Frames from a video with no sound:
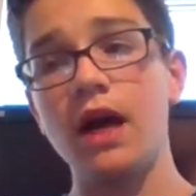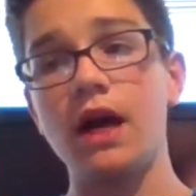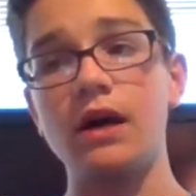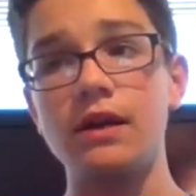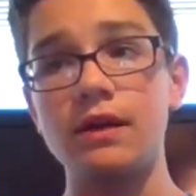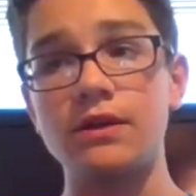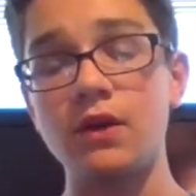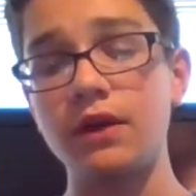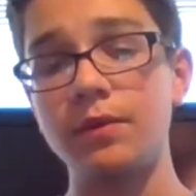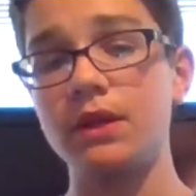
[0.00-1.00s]

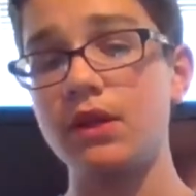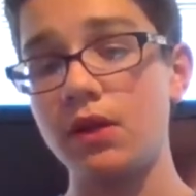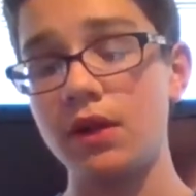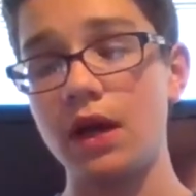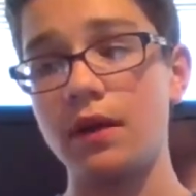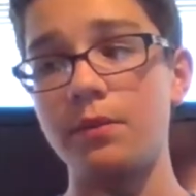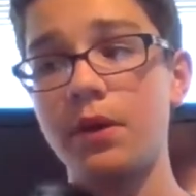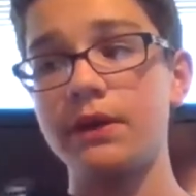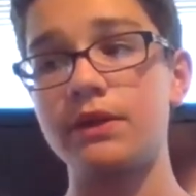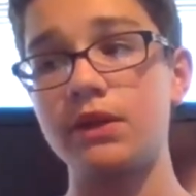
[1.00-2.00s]
Sony put
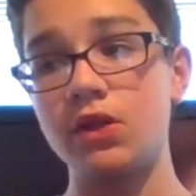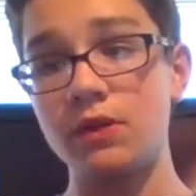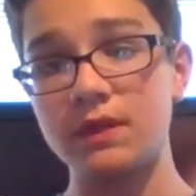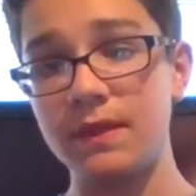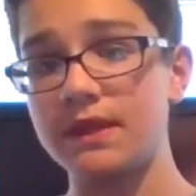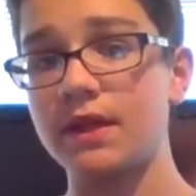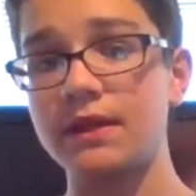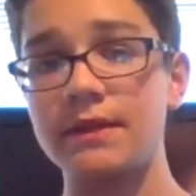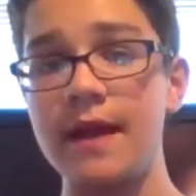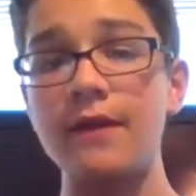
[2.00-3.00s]
USB
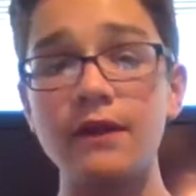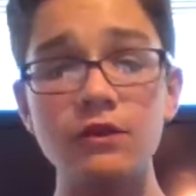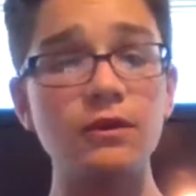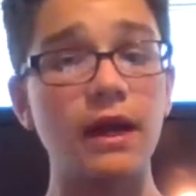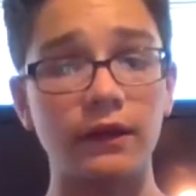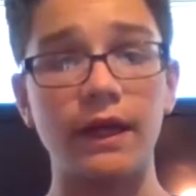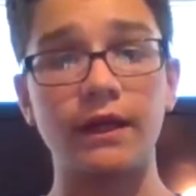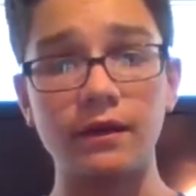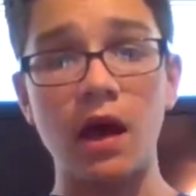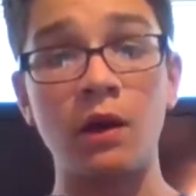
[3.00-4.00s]
slots in. And that's what I
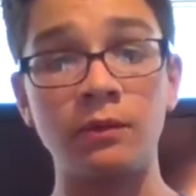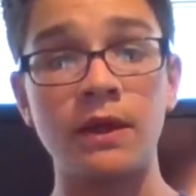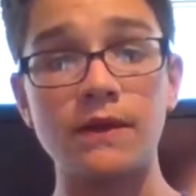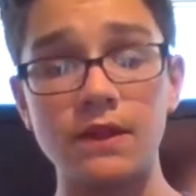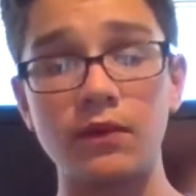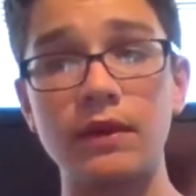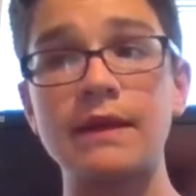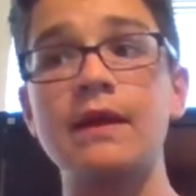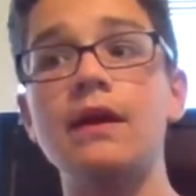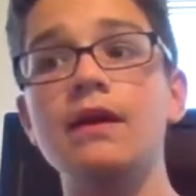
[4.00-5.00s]
like about
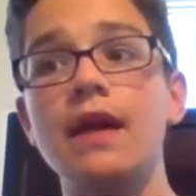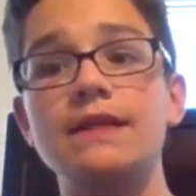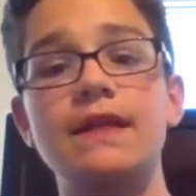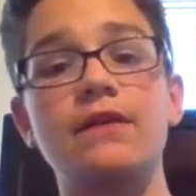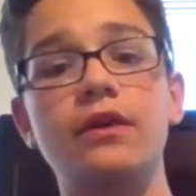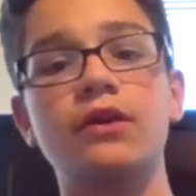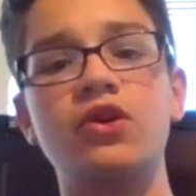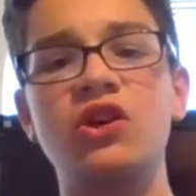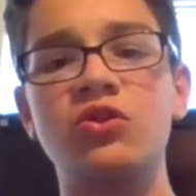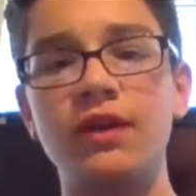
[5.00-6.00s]
Sony, is that they're
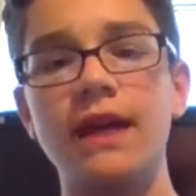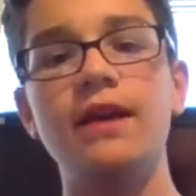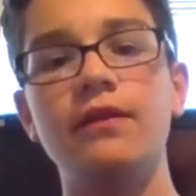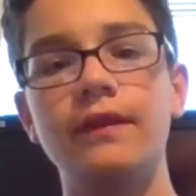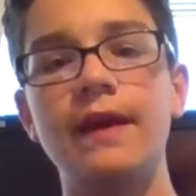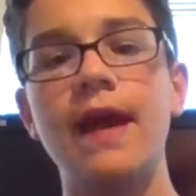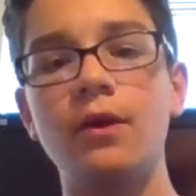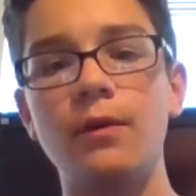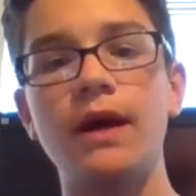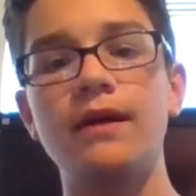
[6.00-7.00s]
creative
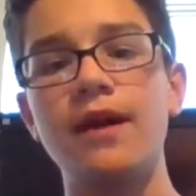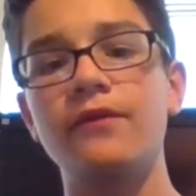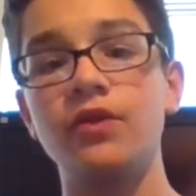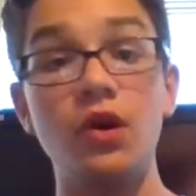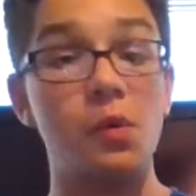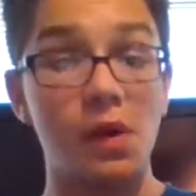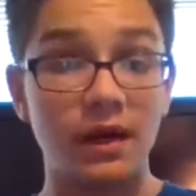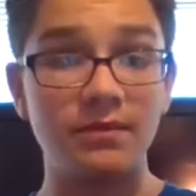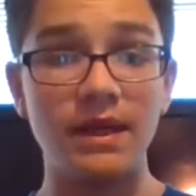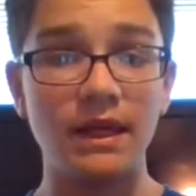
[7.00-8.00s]
in a way, if you know what
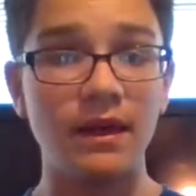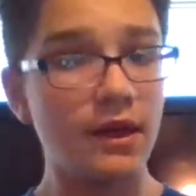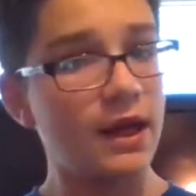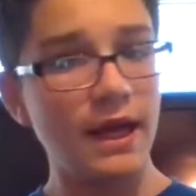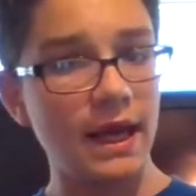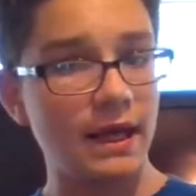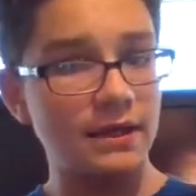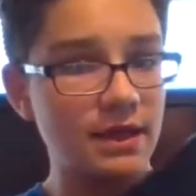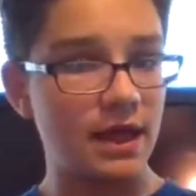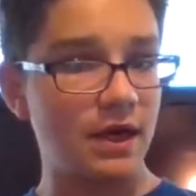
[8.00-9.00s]
I mean.
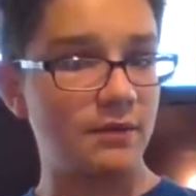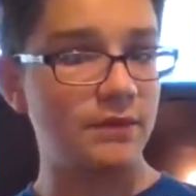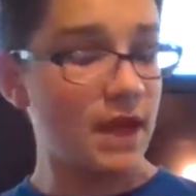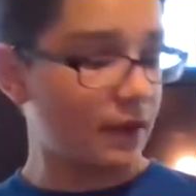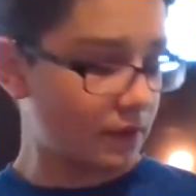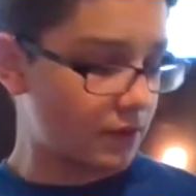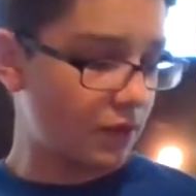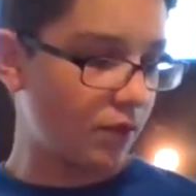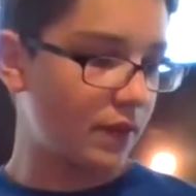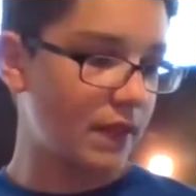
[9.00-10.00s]
And yeah,
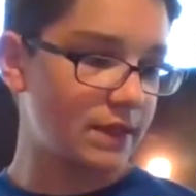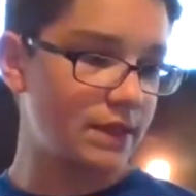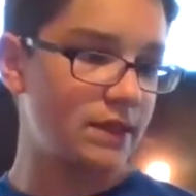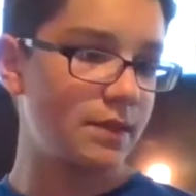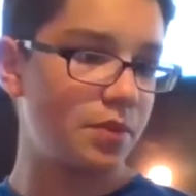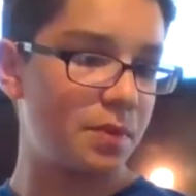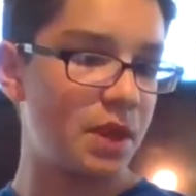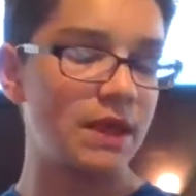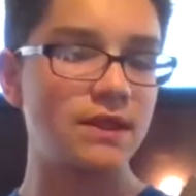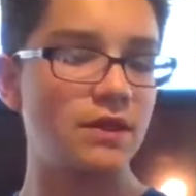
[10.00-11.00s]
so that's the
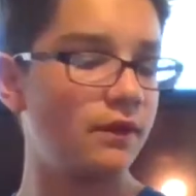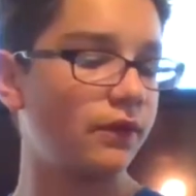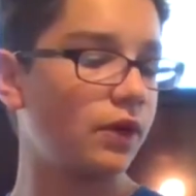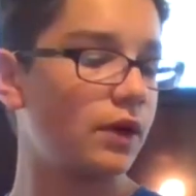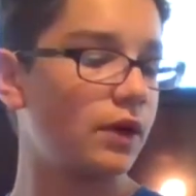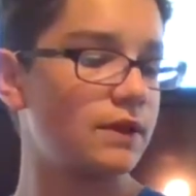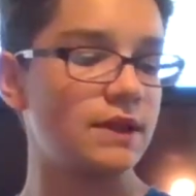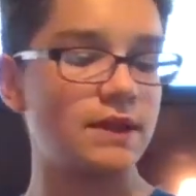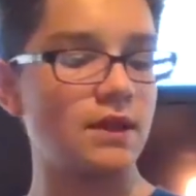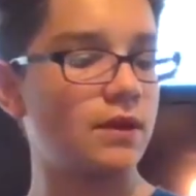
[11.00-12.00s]
PS2 for you. This
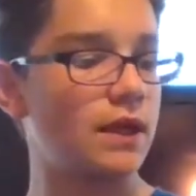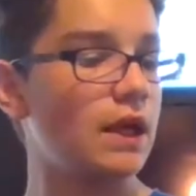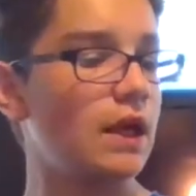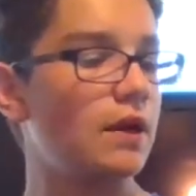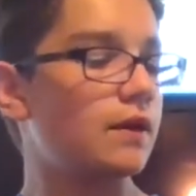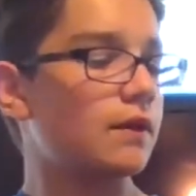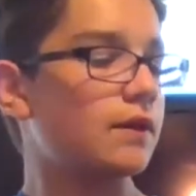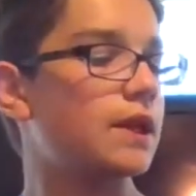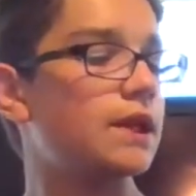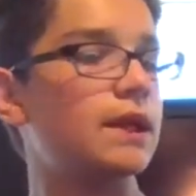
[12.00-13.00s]
is Sony.
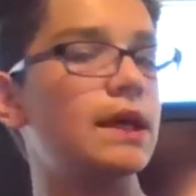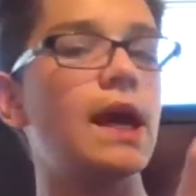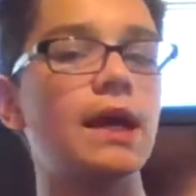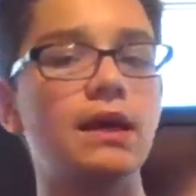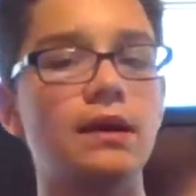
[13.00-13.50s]
The